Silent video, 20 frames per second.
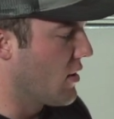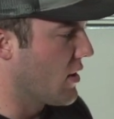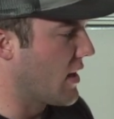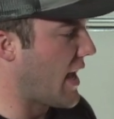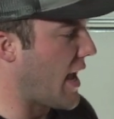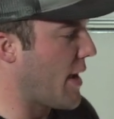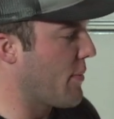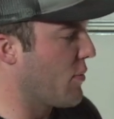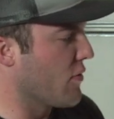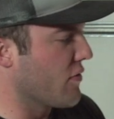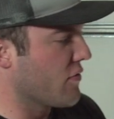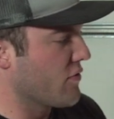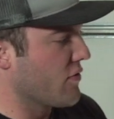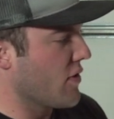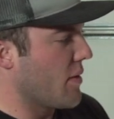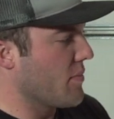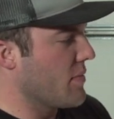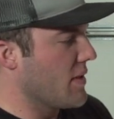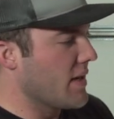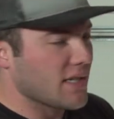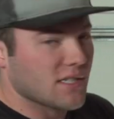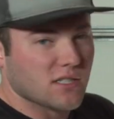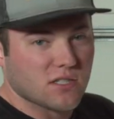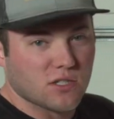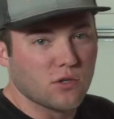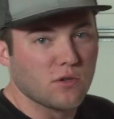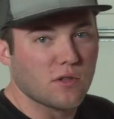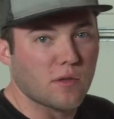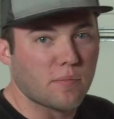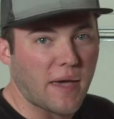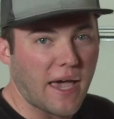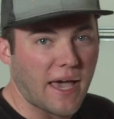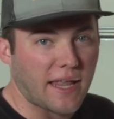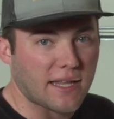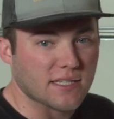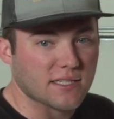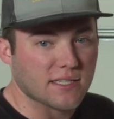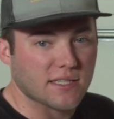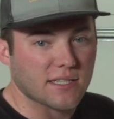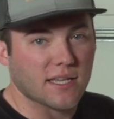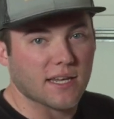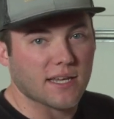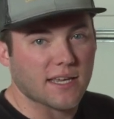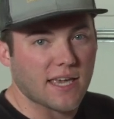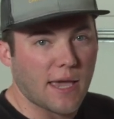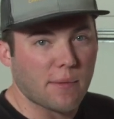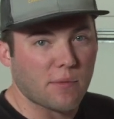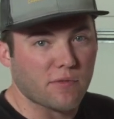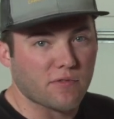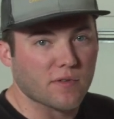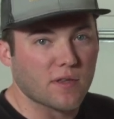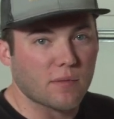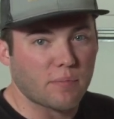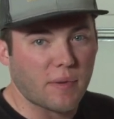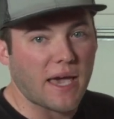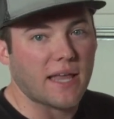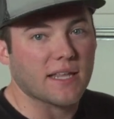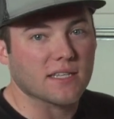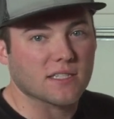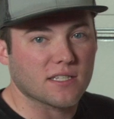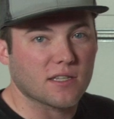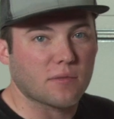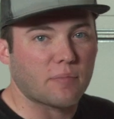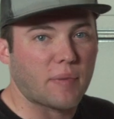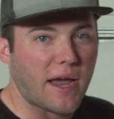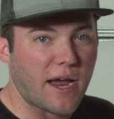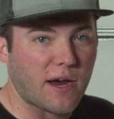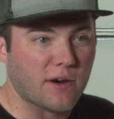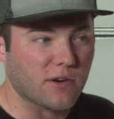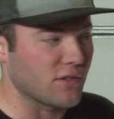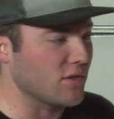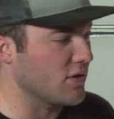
cable from this to the ballast and then a cable from the ballast to the power.